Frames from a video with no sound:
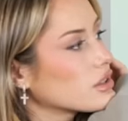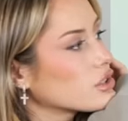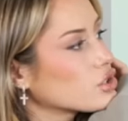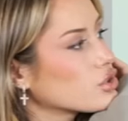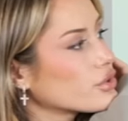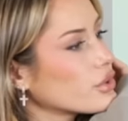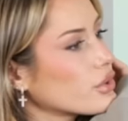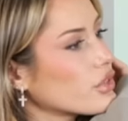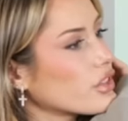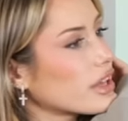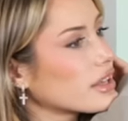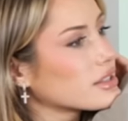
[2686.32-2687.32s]
The
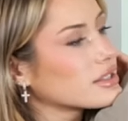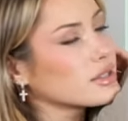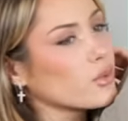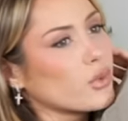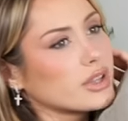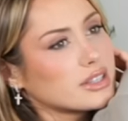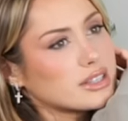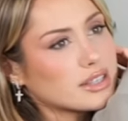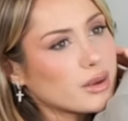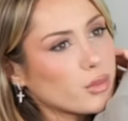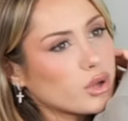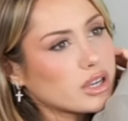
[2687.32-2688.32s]
truth is, when
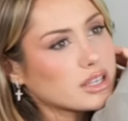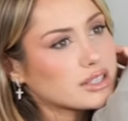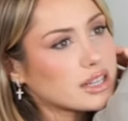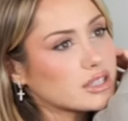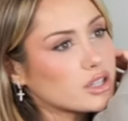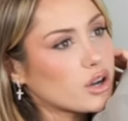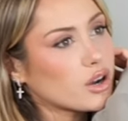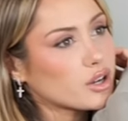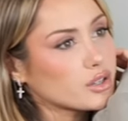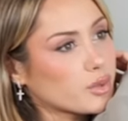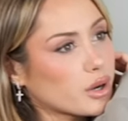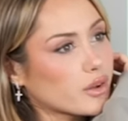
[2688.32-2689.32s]
someone, because that's the
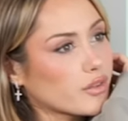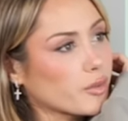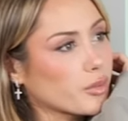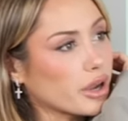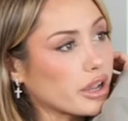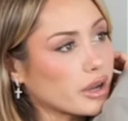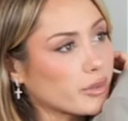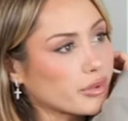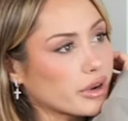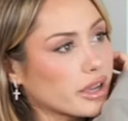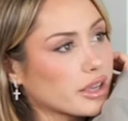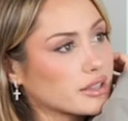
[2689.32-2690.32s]
hardest part of a breakup,
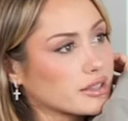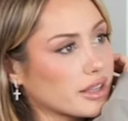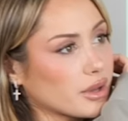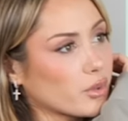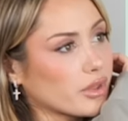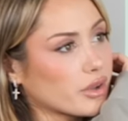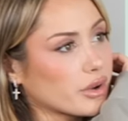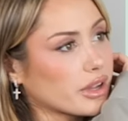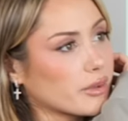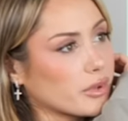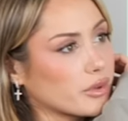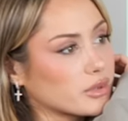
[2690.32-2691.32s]
right? Is like when they're
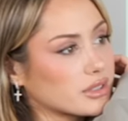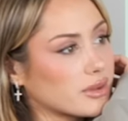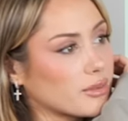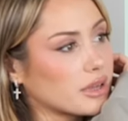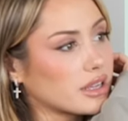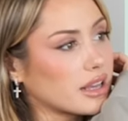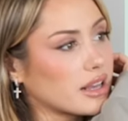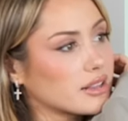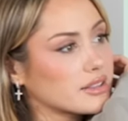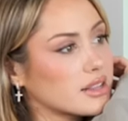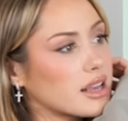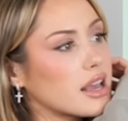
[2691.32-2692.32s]
going to be with somebody
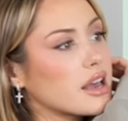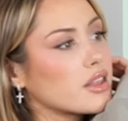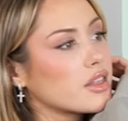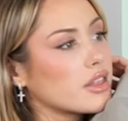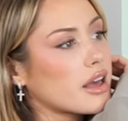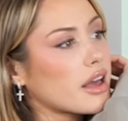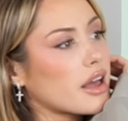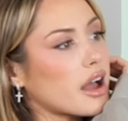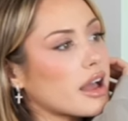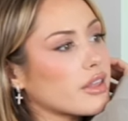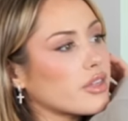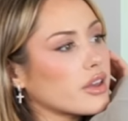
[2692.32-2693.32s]
else.
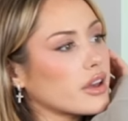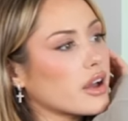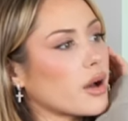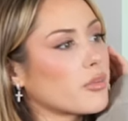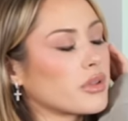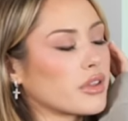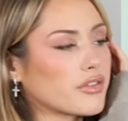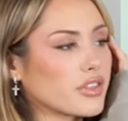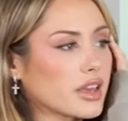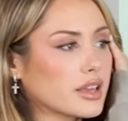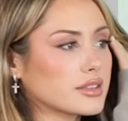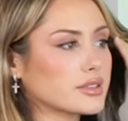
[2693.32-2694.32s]
I think a couple of
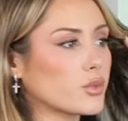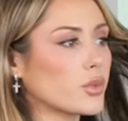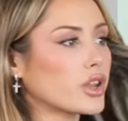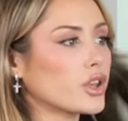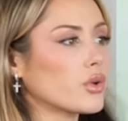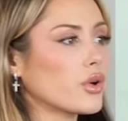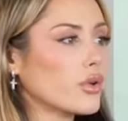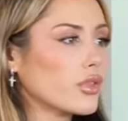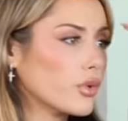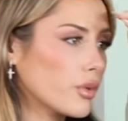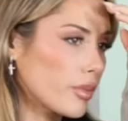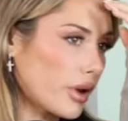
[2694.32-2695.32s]
things. When you go
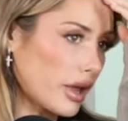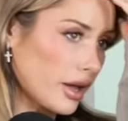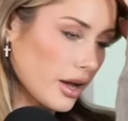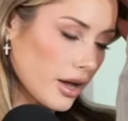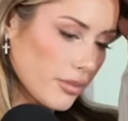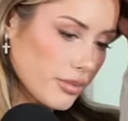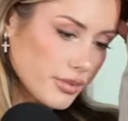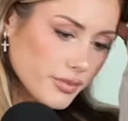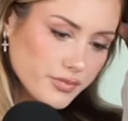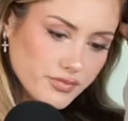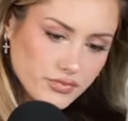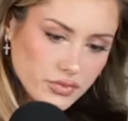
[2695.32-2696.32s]
through a breakup,
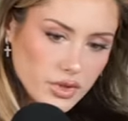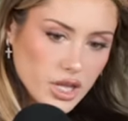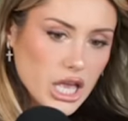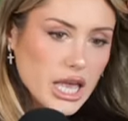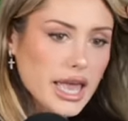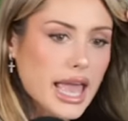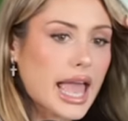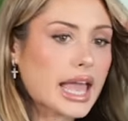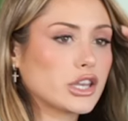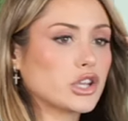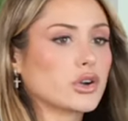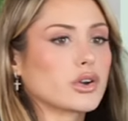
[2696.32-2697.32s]

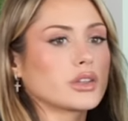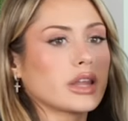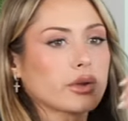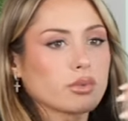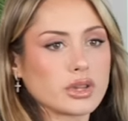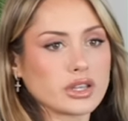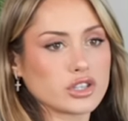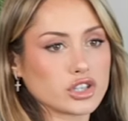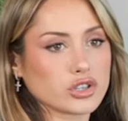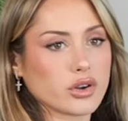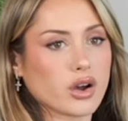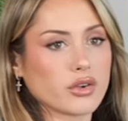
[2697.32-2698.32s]
and you're like really
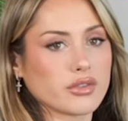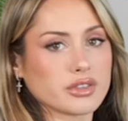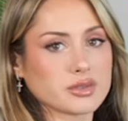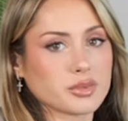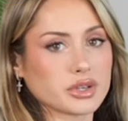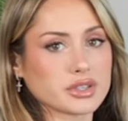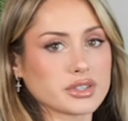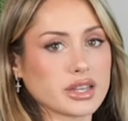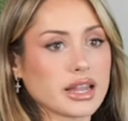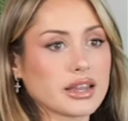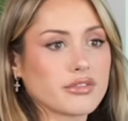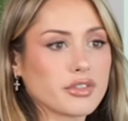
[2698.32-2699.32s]
distraught over this
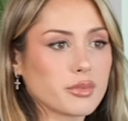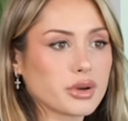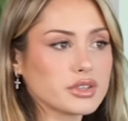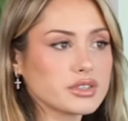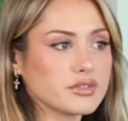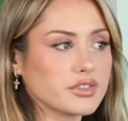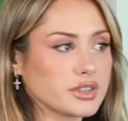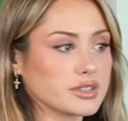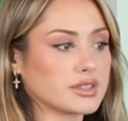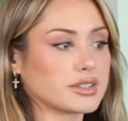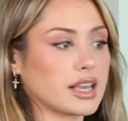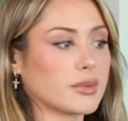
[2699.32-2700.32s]
person and if the person
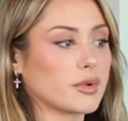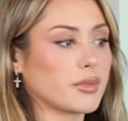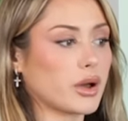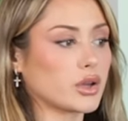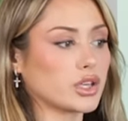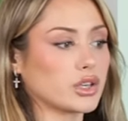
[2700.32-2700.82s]
feels the same about